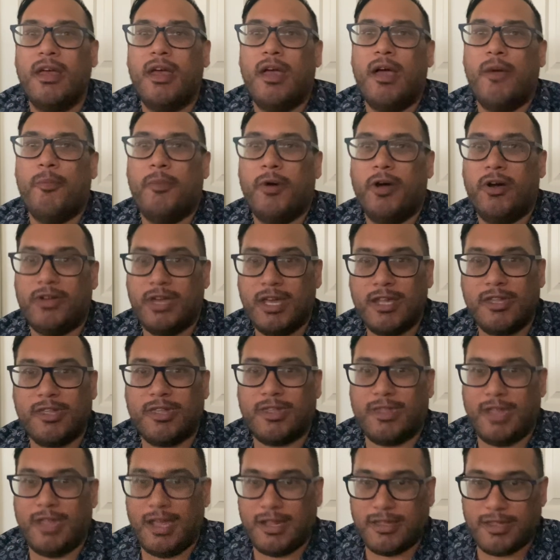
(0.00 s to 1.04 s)
Well, yes,
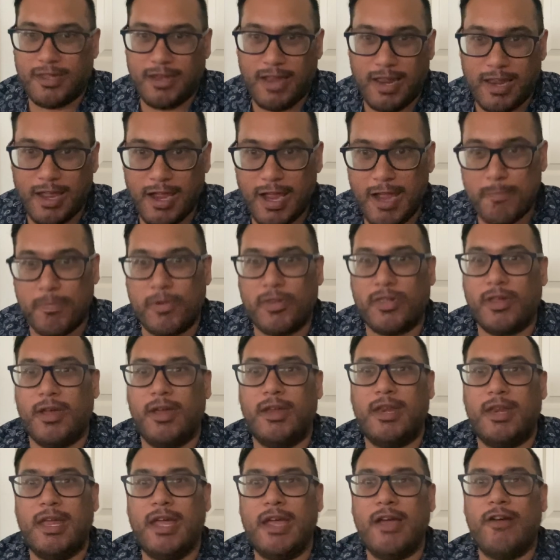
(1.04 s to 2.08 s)
that's another episode
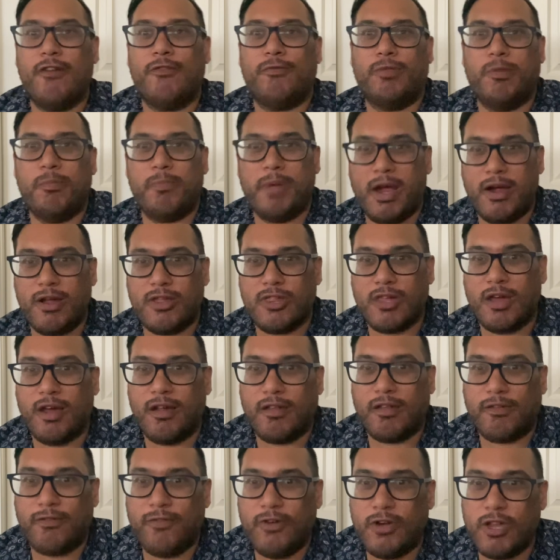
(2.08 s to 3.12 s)
here of the Barry
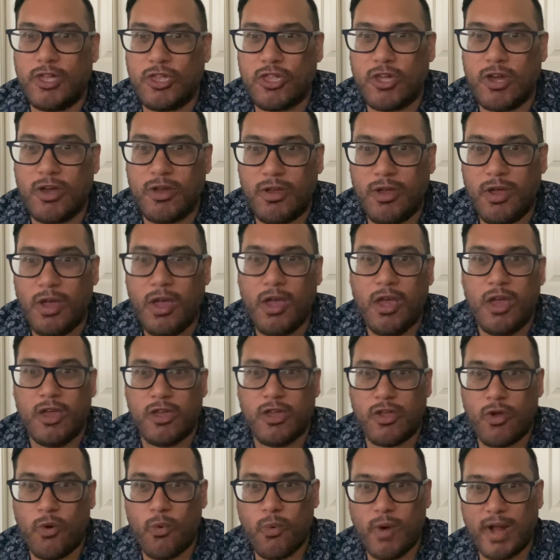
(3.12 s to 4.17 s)
Charles Footy Show,
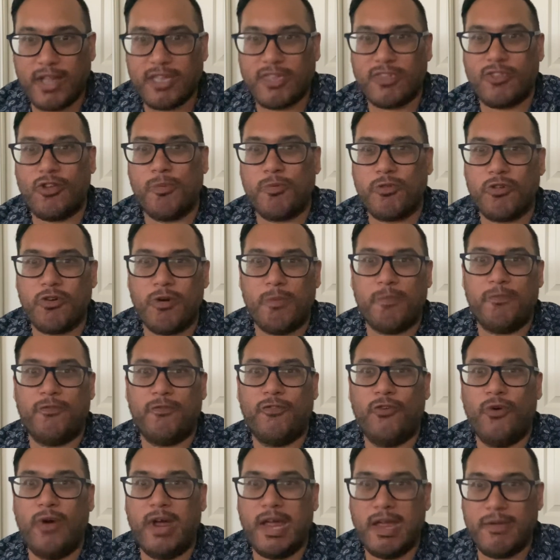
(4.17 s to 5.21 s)
your one-stop shop
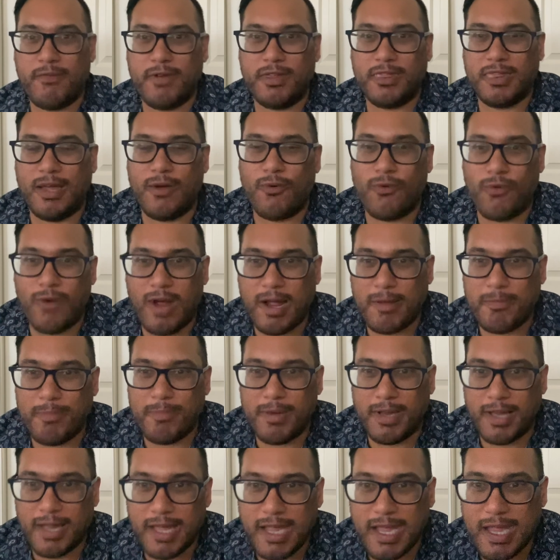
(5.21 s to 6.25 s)
for everything rugby
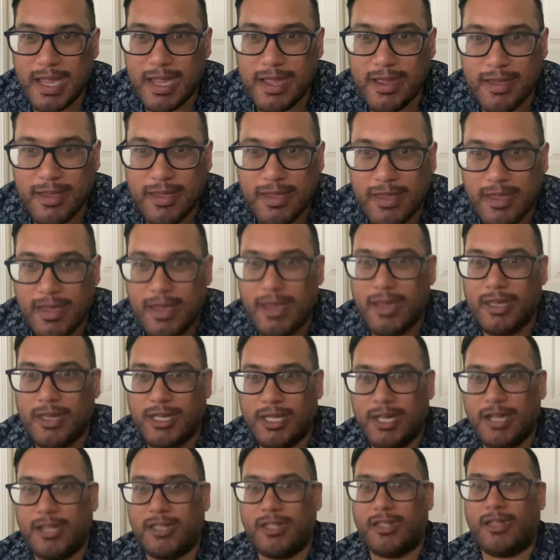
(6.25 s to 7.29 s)
league.
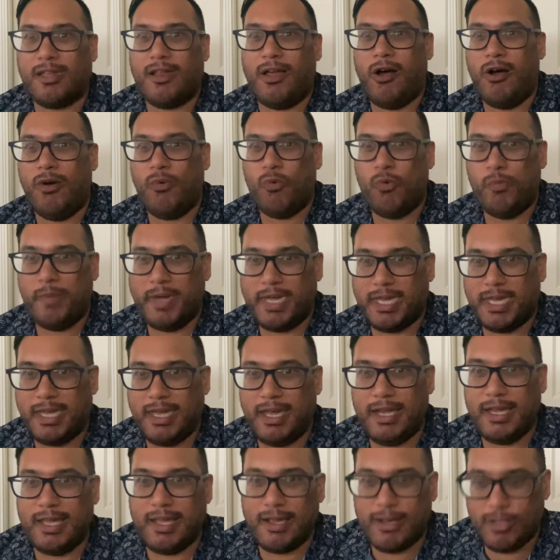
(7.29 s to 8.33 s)
Yes, I will be
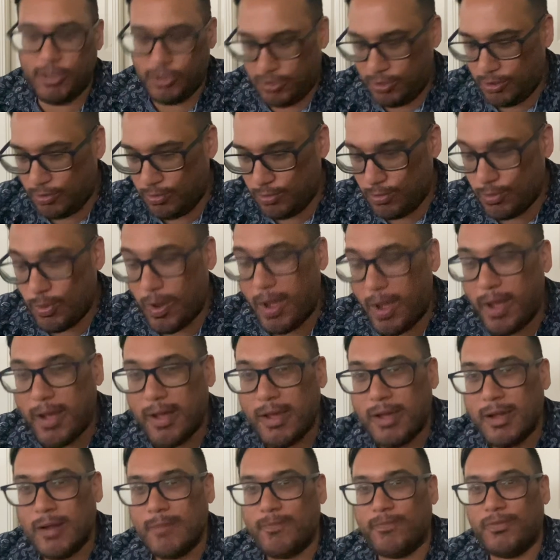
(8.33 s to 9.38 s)
getting into
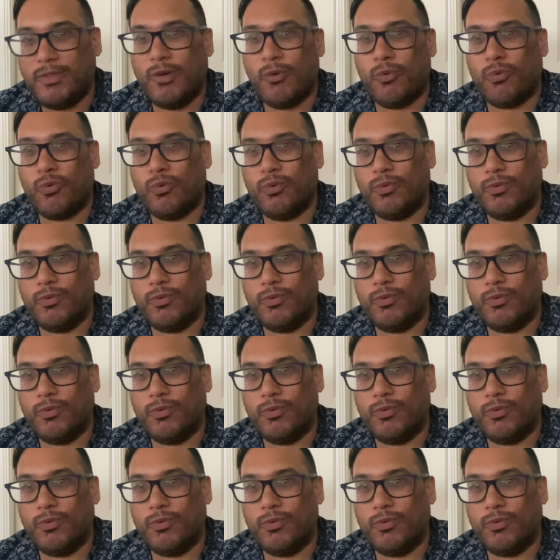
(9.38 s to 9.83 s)
the